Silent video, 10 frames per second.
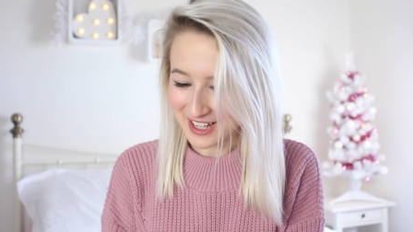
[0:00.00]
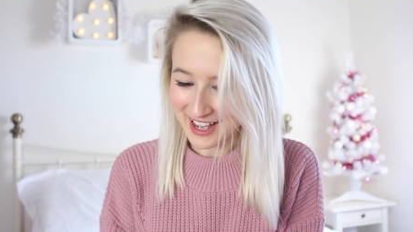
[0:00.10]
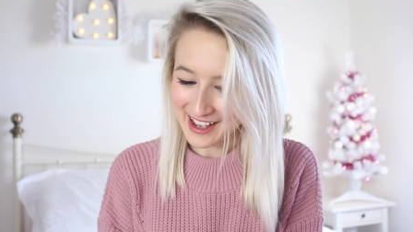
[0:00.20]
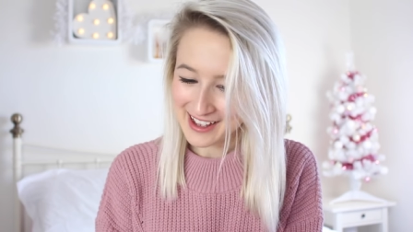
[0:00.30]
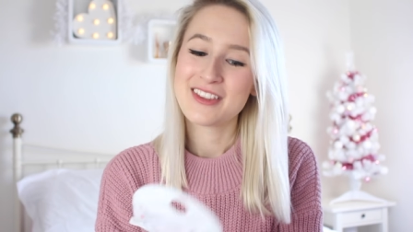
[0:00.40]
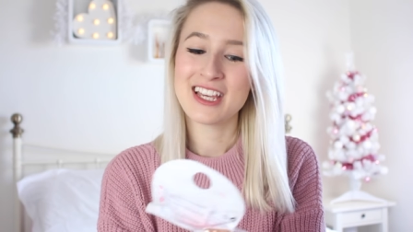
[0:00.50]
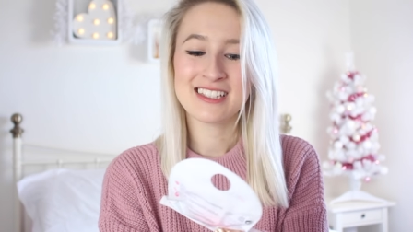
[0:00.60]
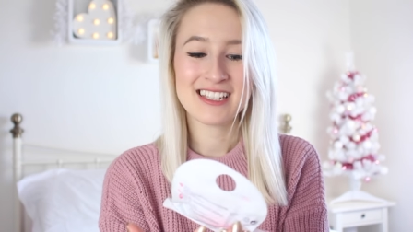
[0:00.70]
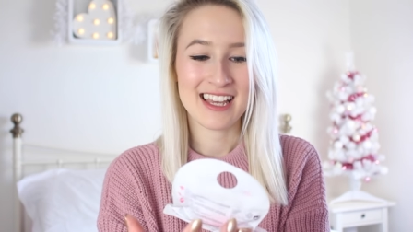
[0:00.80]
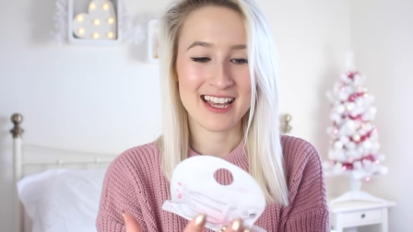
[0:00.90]
yet.
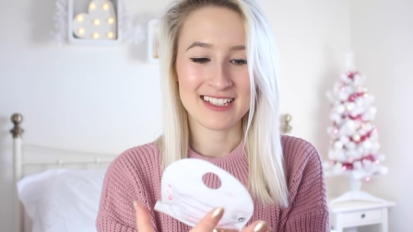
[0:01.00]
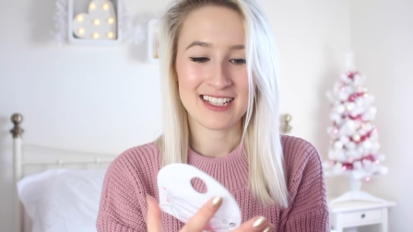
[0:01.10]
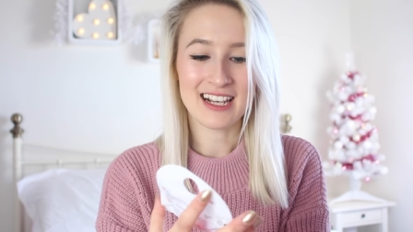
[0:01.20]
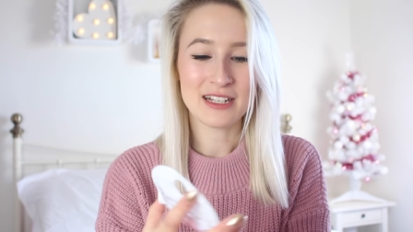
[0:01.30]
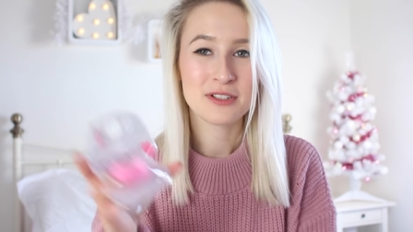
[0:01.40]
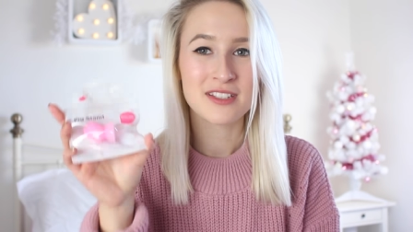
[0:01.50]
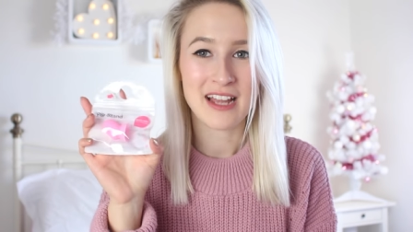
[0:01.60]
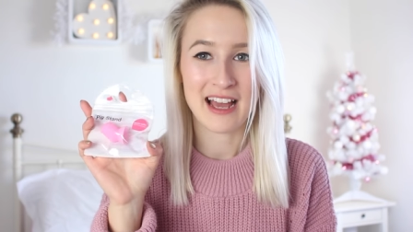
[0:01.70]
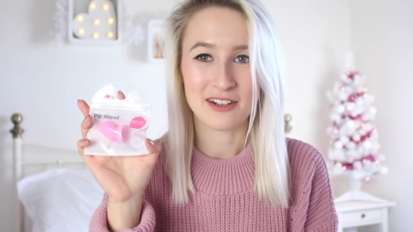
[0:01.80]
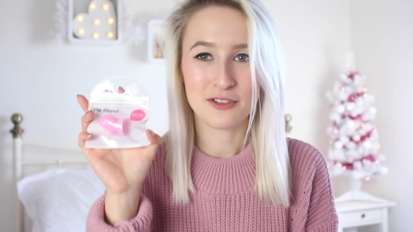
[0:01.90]
This is a little
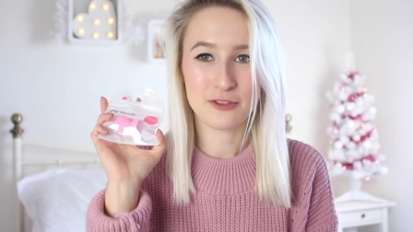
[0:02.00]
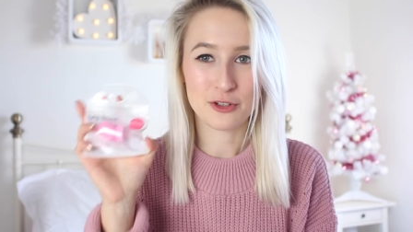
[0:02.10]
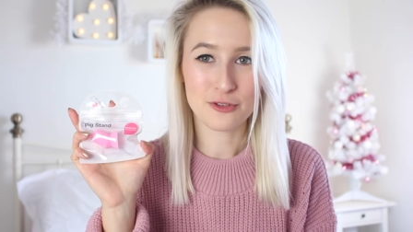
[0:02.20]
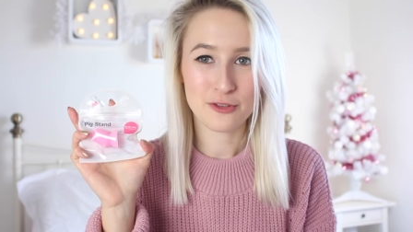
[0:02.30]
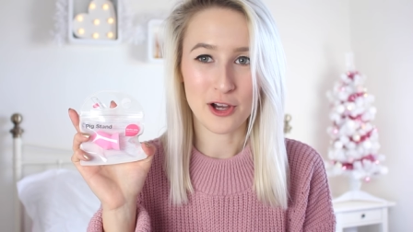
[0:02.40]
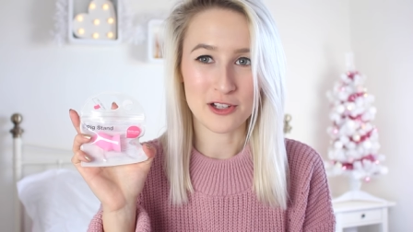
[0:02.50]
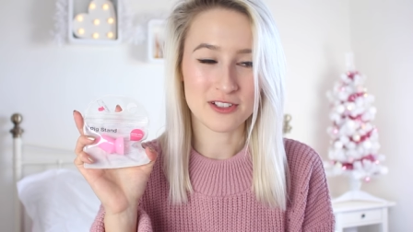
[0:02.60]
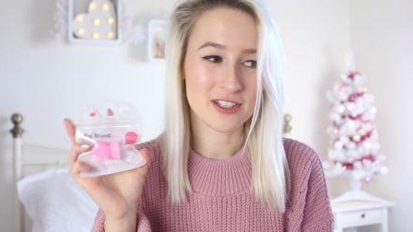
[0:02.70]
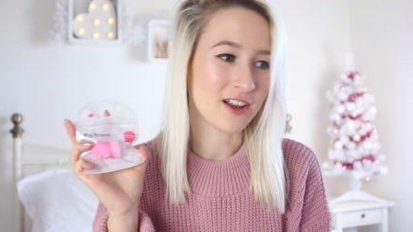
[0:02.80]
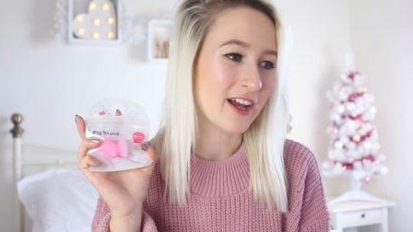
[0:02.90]
stand for your
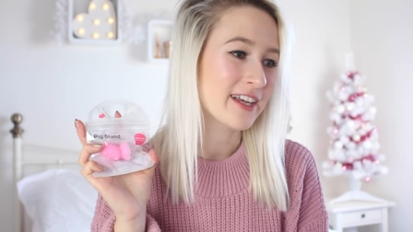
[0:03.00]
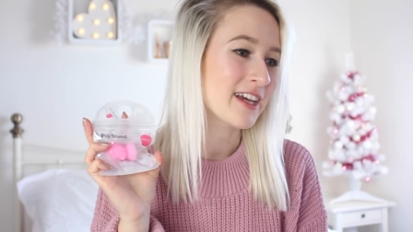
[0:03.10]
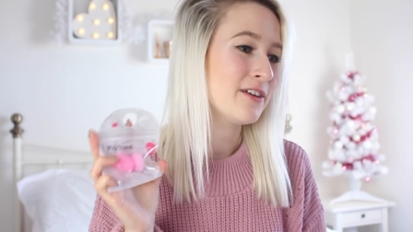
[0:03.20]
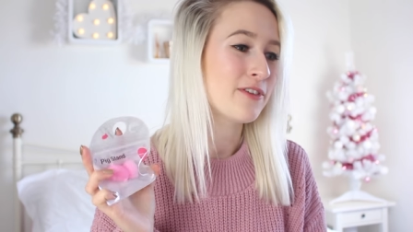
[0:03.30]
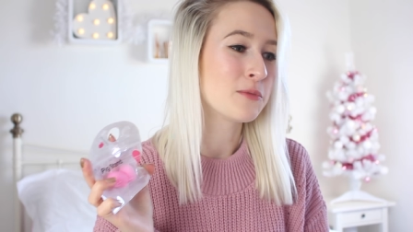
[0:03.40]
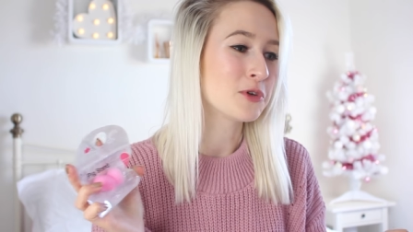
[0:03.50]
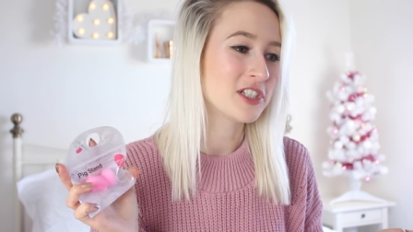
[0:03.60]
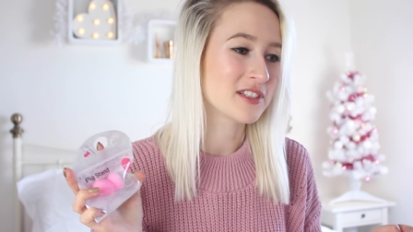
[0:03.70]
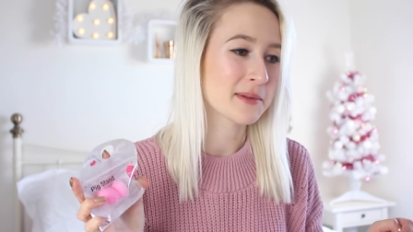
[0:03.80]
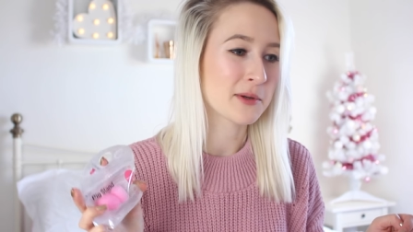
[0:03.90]
phone. So like if I'm
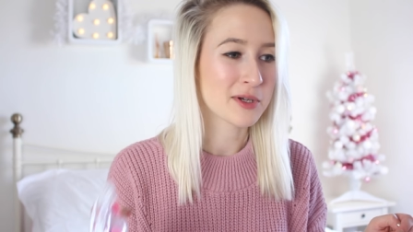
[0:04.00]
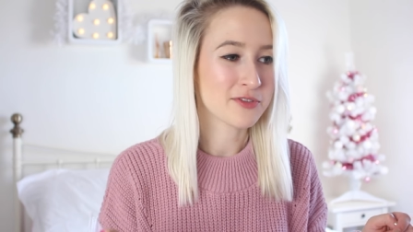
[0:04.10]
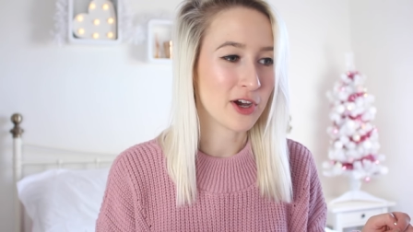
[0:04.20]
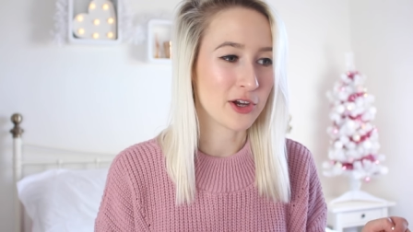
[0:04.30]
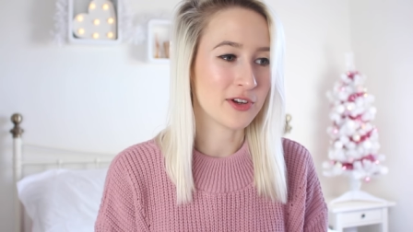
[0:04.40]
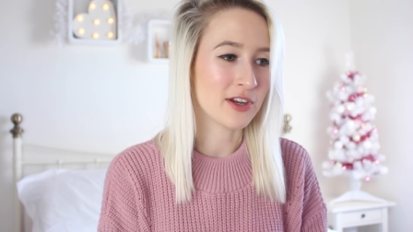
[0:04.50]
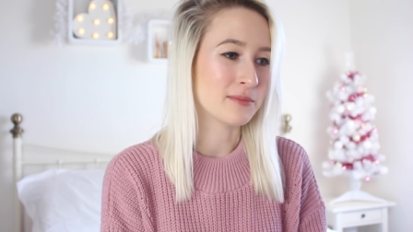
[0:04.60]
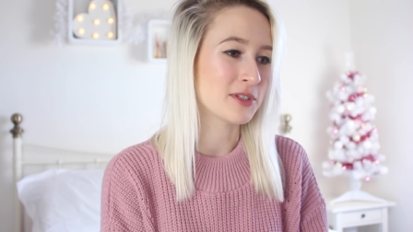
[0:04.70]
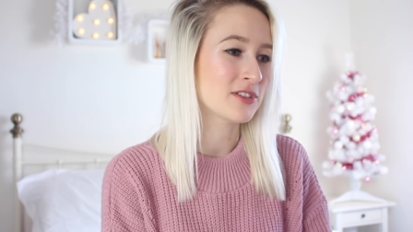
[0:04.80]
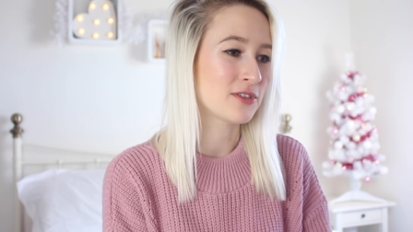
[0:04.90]
watching something on my phone and
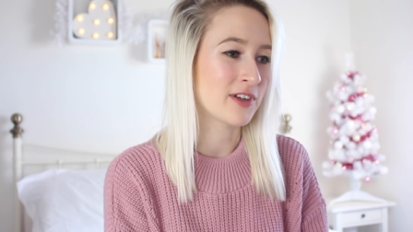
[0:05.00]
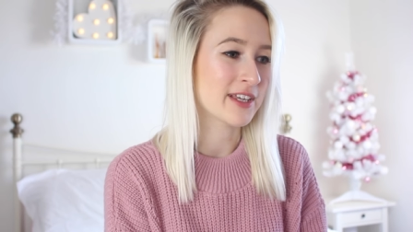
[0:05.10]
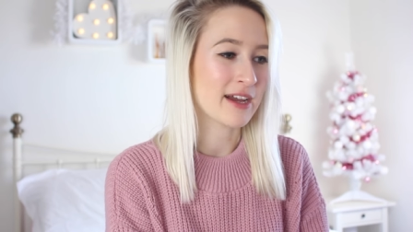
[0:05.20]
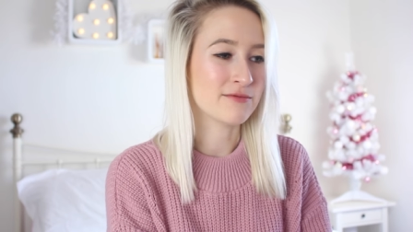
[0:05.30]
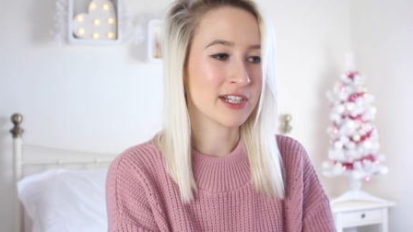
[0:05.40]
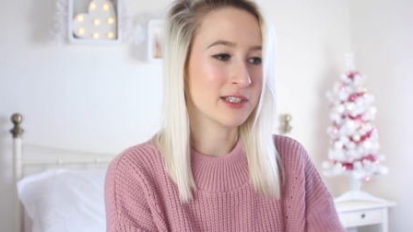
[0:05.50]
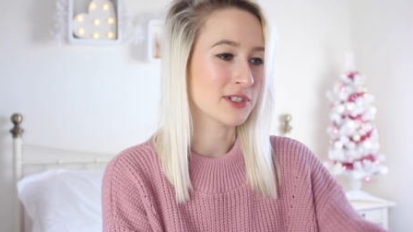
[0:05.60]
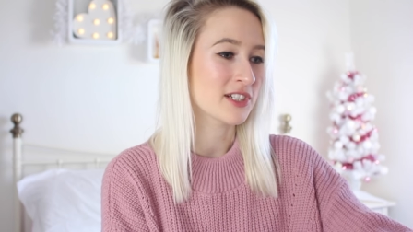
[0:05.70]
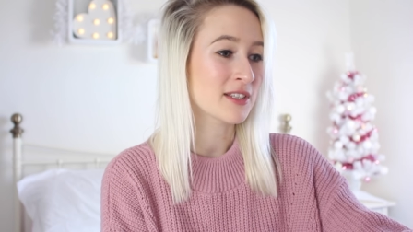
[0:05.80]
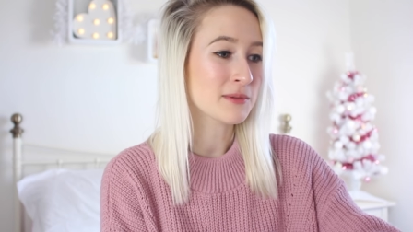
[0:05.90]
I'm just sort of like getting ready,
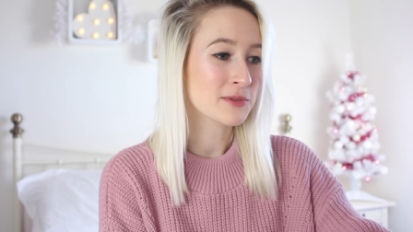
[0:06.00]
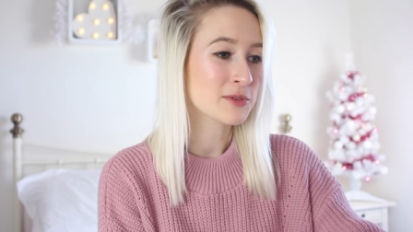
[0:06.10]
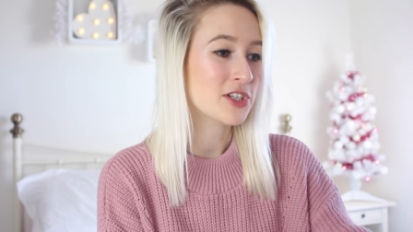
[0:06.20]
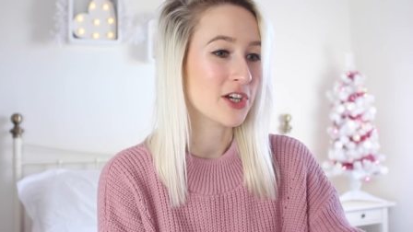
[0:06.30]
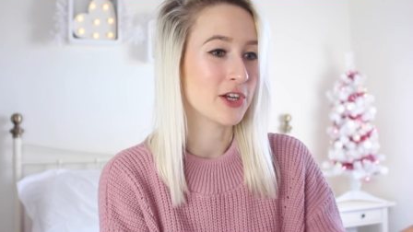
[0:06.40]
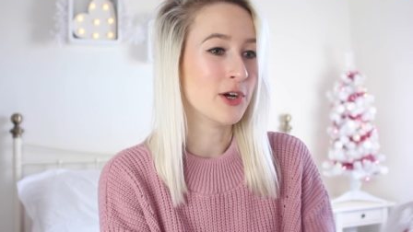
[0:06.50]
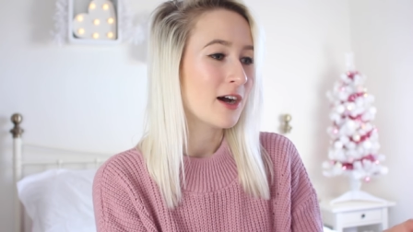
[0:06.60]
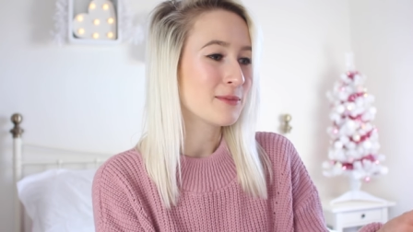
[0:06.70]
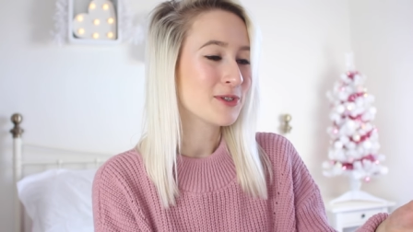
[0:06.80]
which I sometimes do, I'm